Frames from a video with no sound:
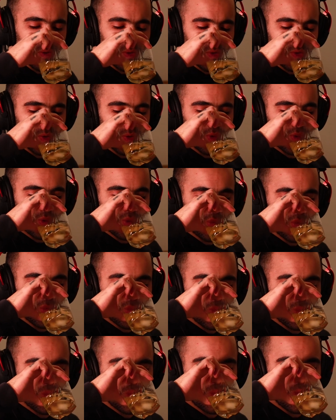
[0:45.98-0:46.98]
Enjoying the
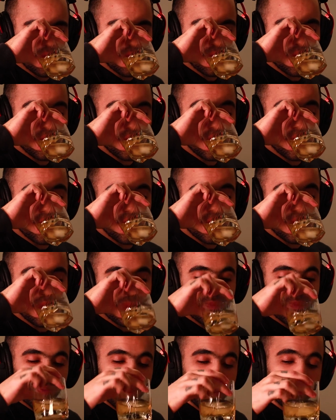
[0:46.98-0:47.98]
peanuts. So,